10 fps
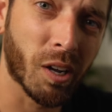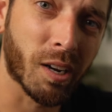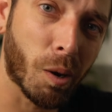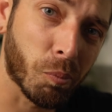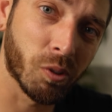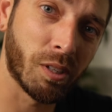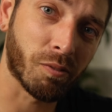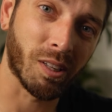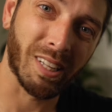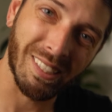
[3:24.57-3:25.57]
a couple
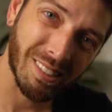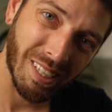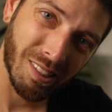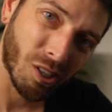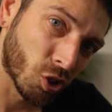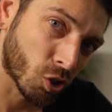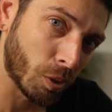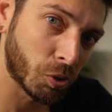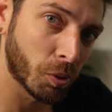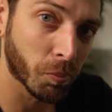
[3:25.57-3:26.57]
different links in the
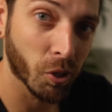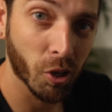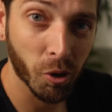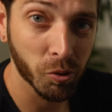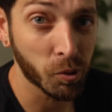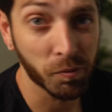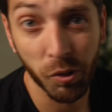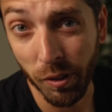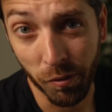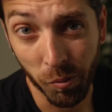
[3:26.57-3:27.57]
description below to a
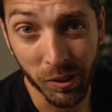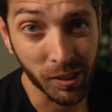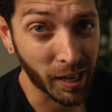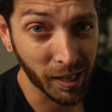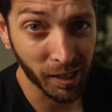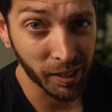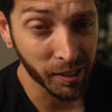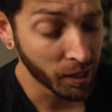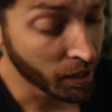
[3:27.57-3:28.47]
few different ones that I like.